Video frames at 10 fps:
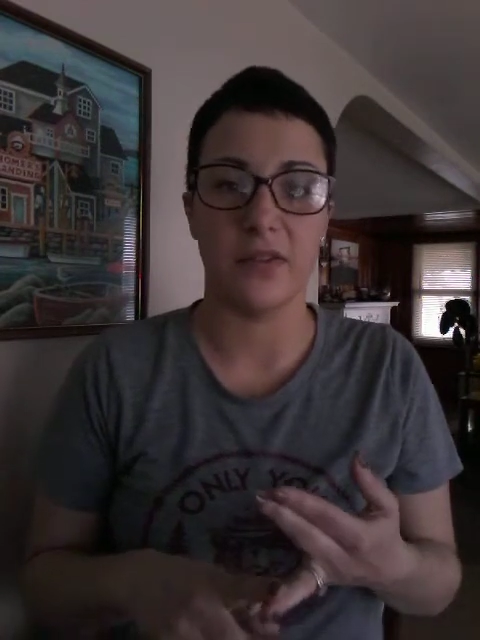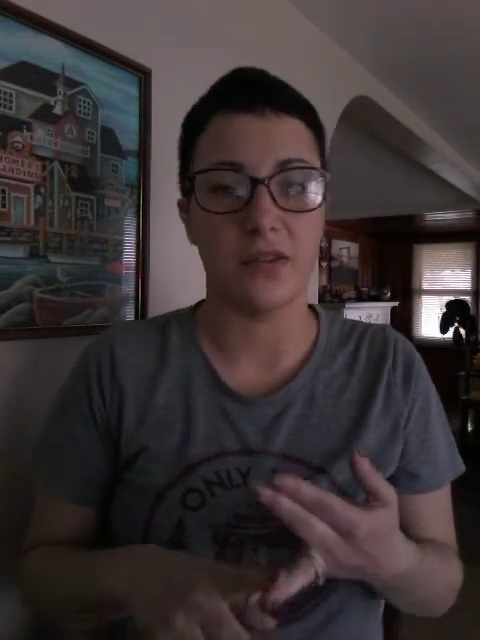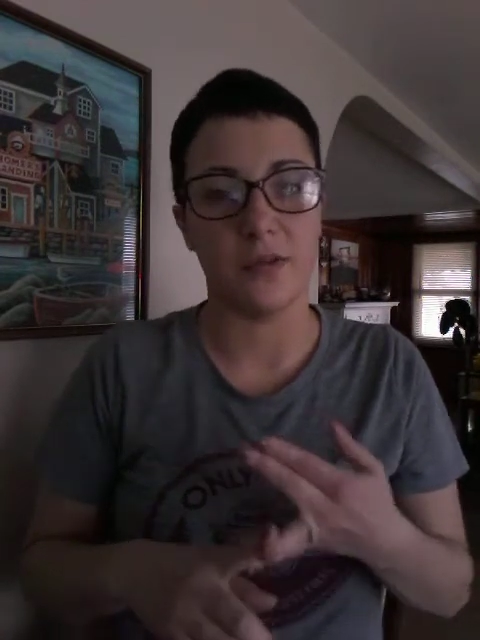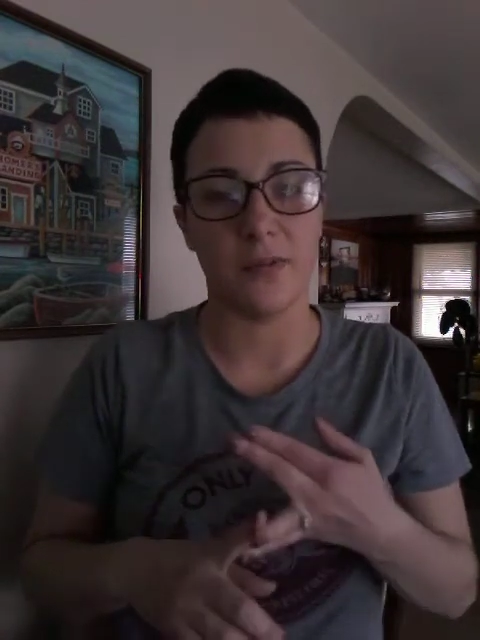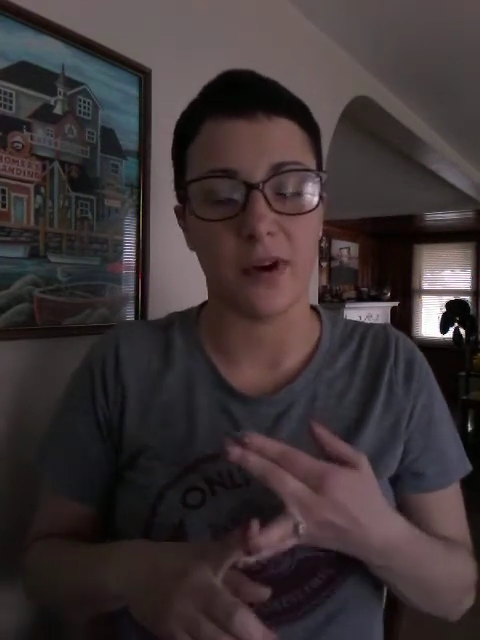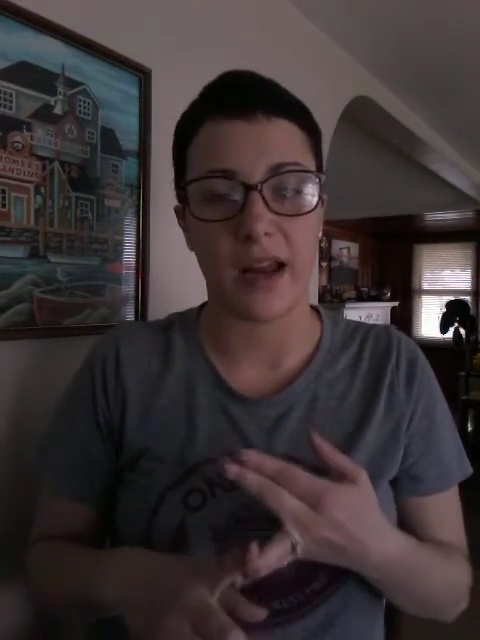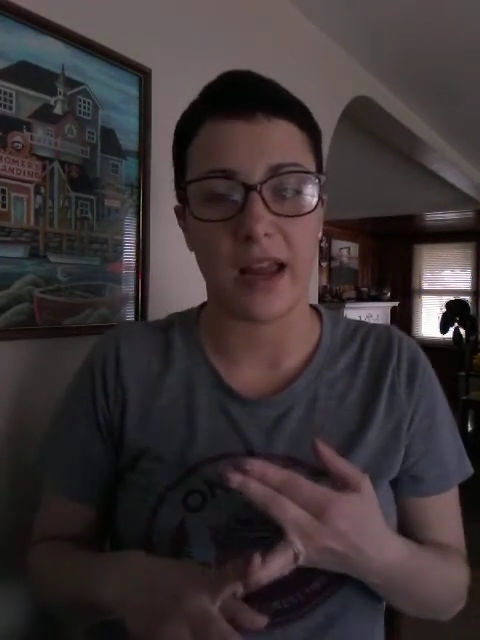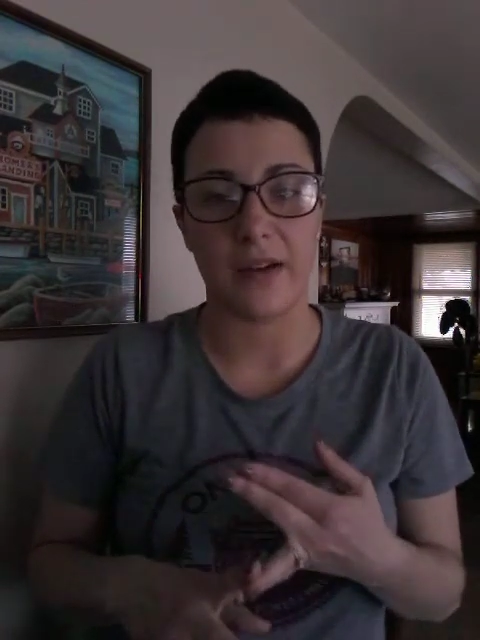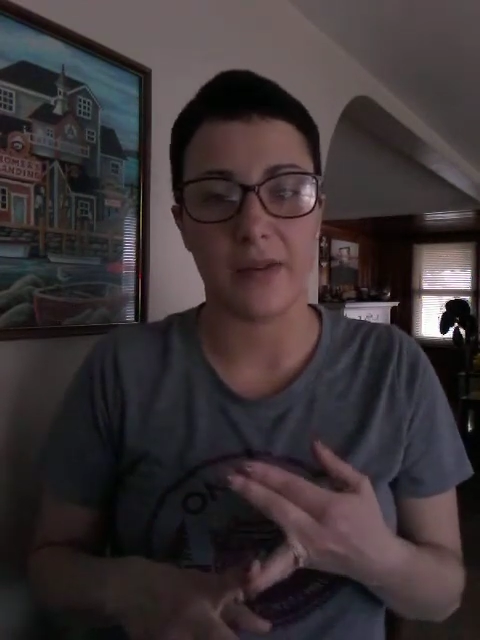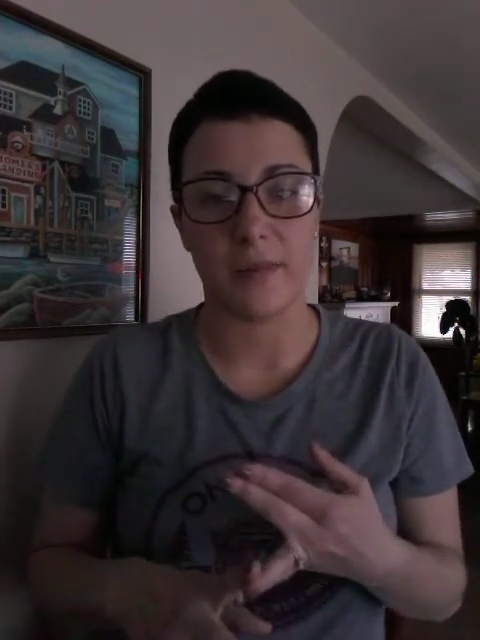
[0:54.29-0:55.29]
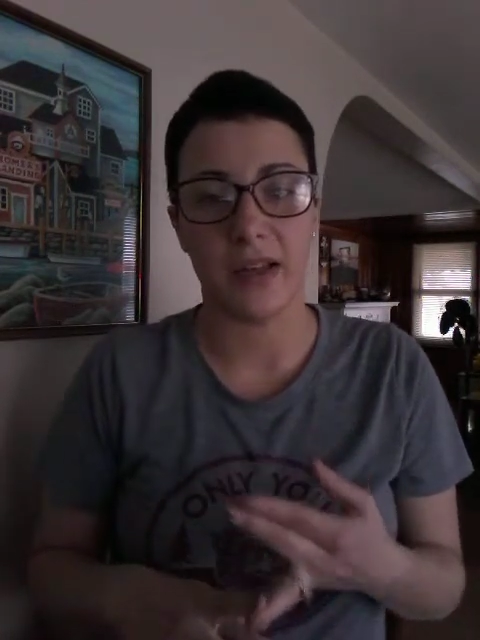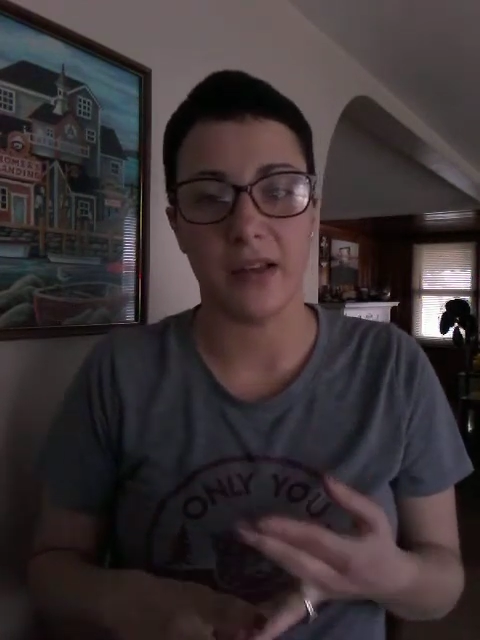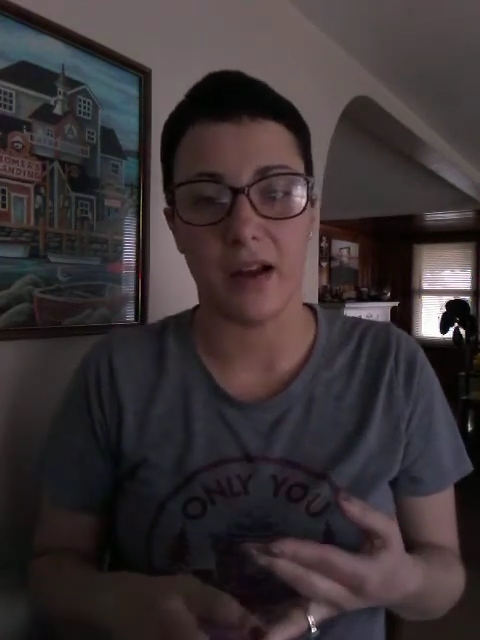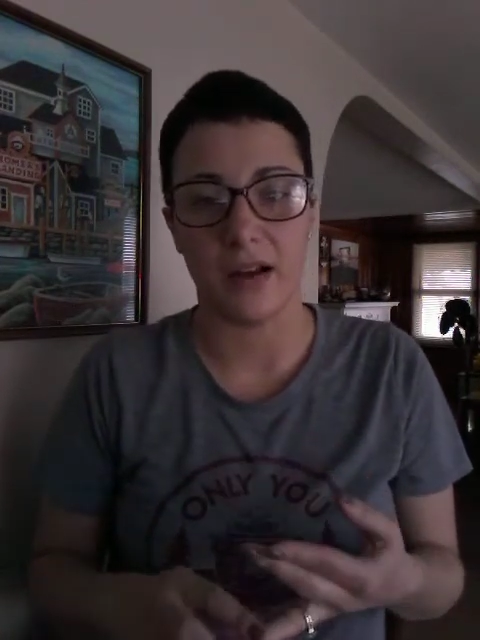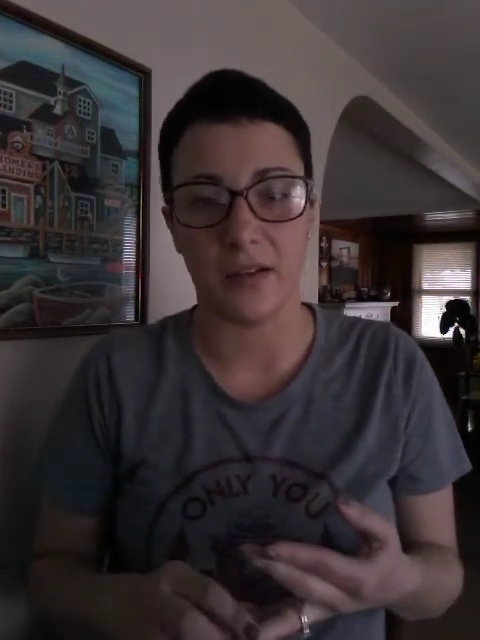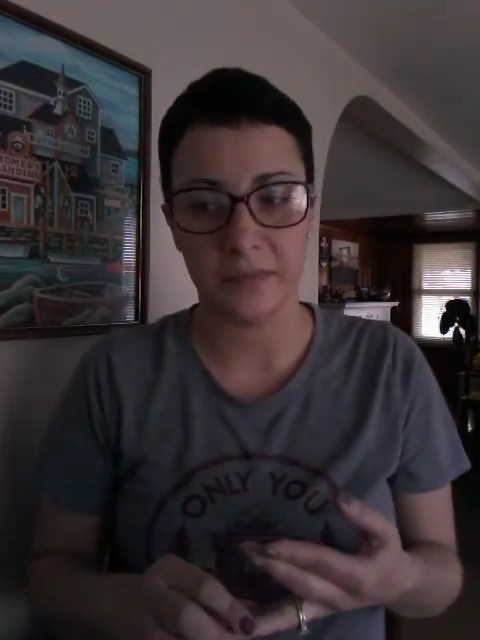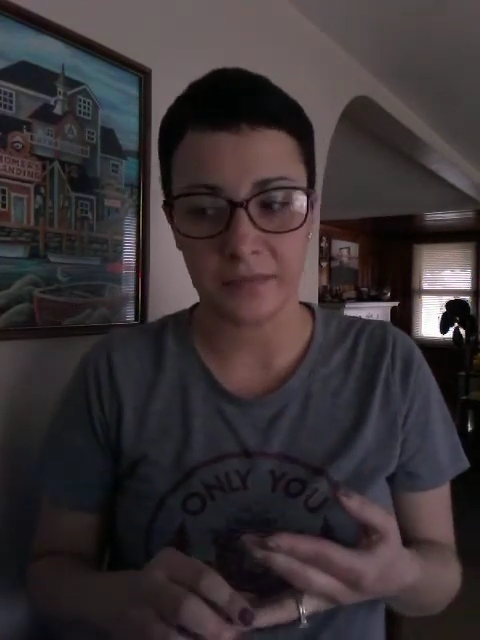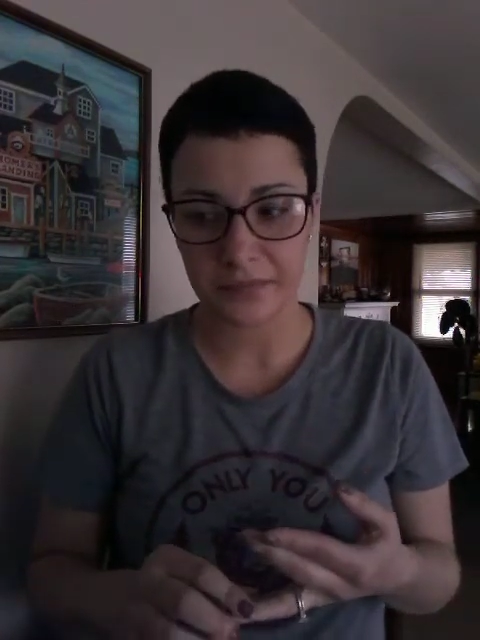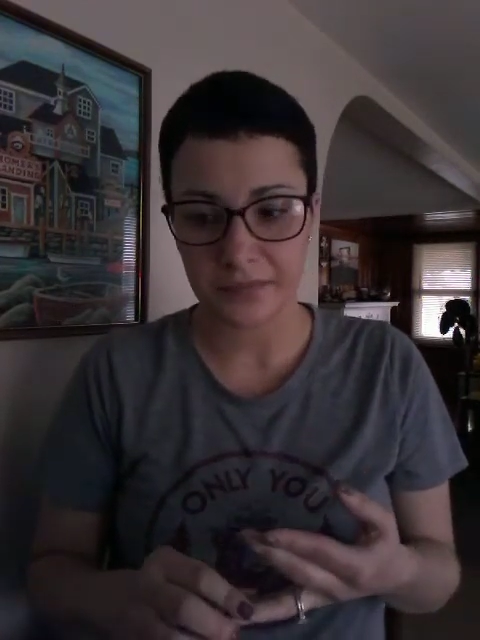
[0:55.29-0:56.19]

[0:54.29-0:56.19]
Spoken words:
the tumor I have on my lung,